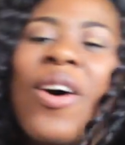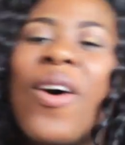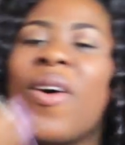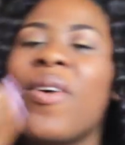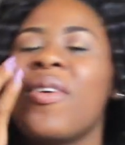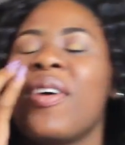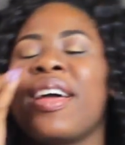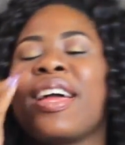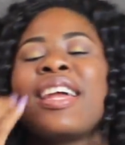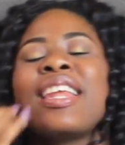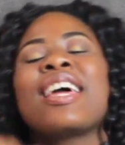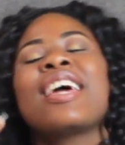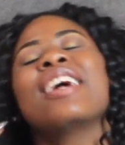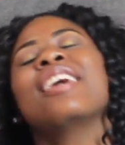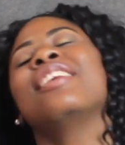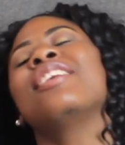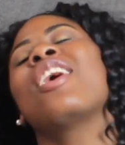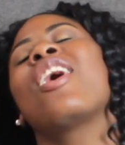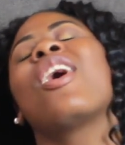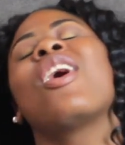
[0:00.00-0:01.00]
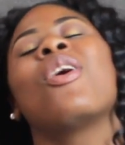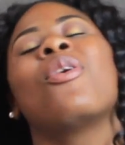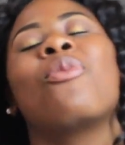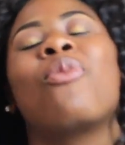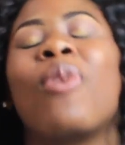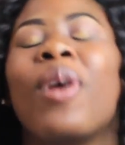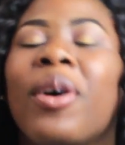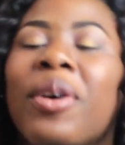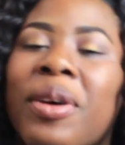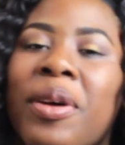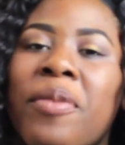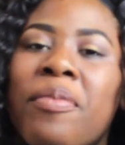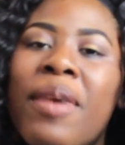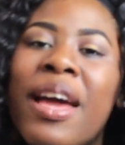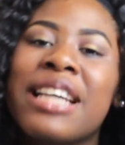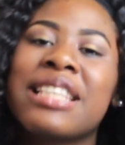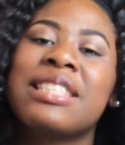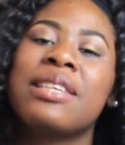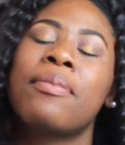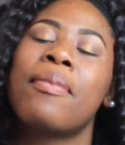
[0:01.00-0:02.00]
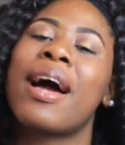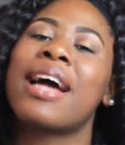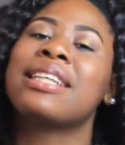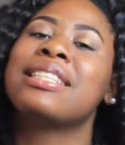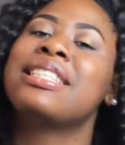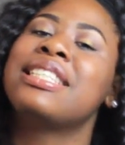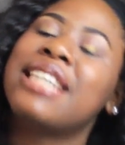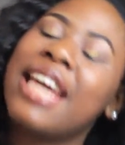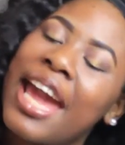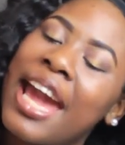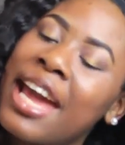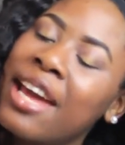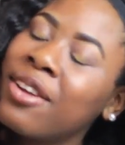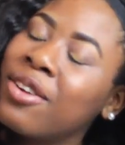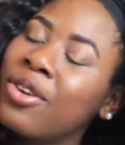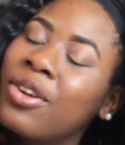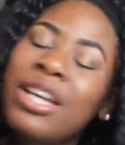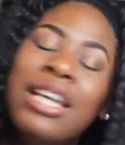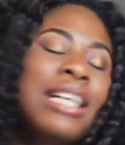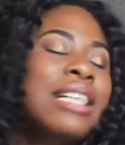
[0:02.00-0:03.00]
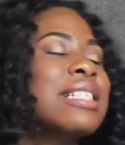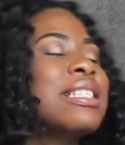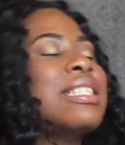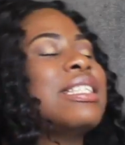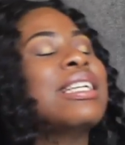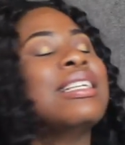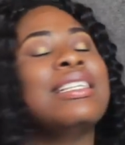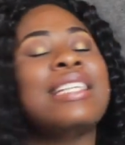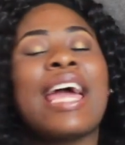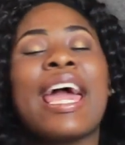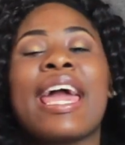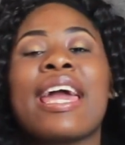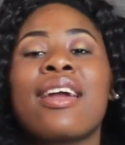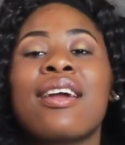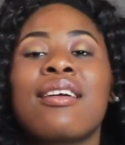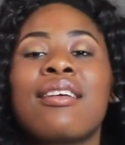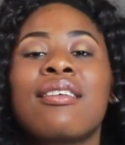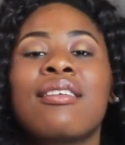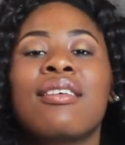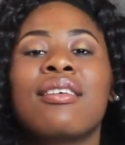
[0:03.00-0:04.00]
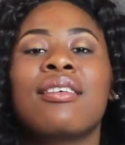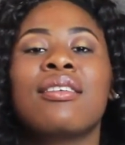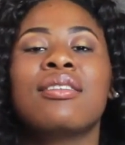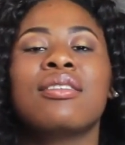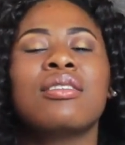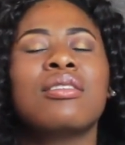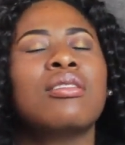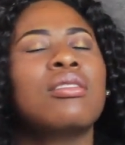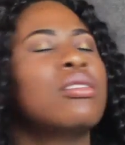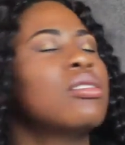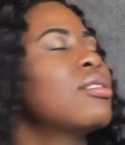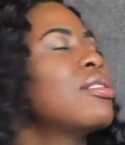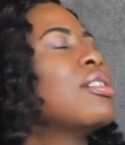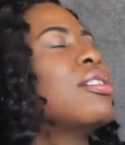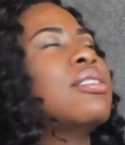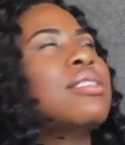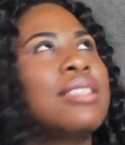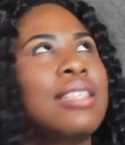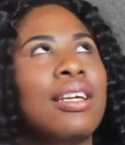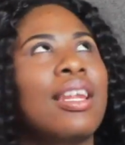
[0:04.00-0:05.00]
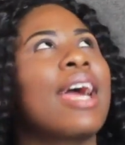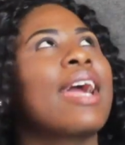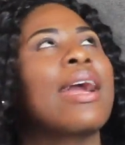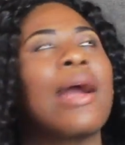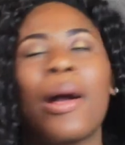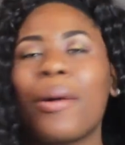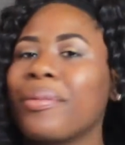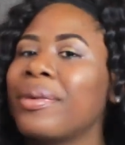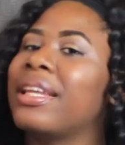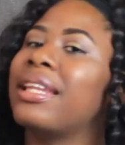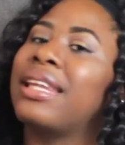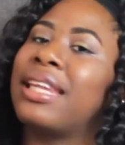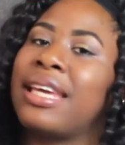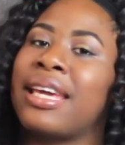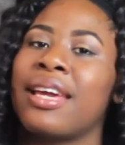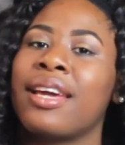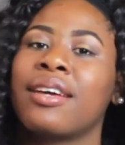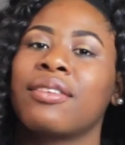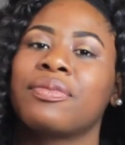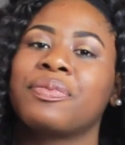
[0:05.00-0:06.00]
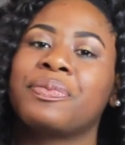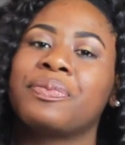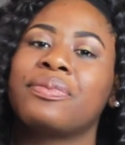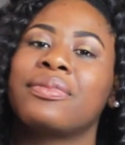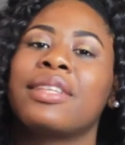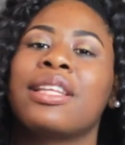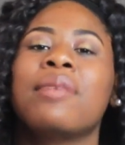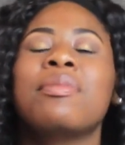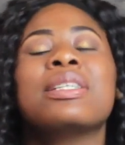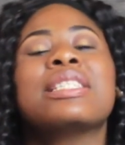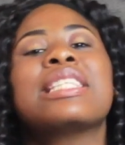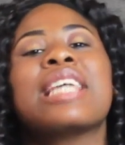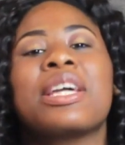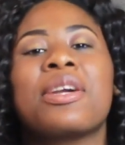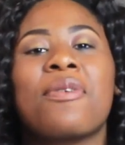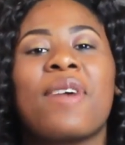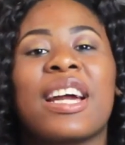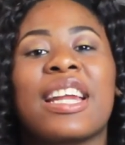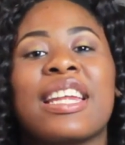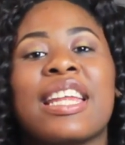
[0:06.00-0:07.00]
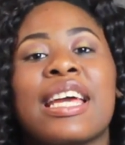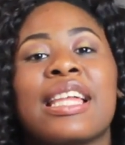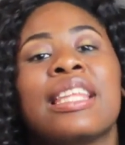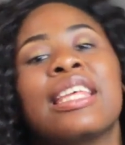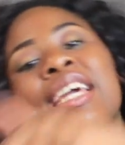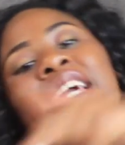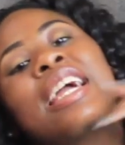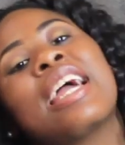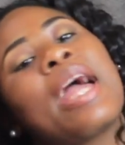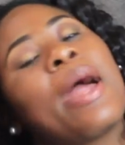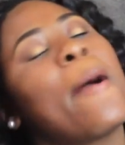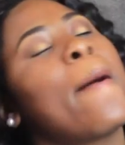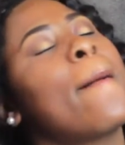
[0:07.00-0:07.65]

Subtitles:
going? Y'all, welcome back to my channel. Today gonna be lit. Let me tell you why today lit.